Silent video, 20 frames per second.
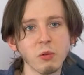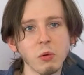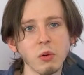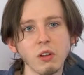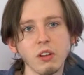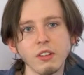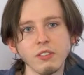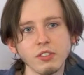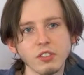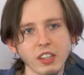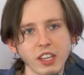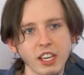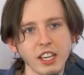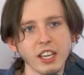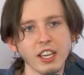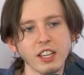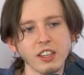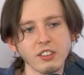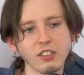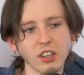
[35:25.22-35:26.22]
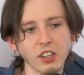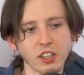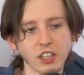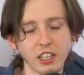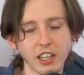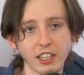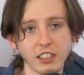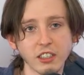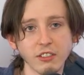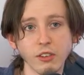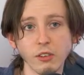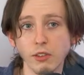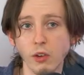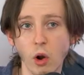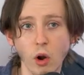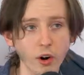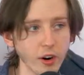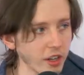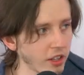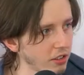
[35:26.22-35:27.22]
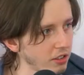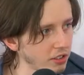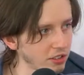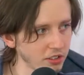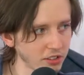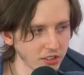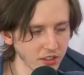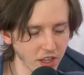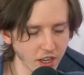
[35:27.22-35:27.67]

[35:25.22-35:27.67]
to Wolves is a collective of artists.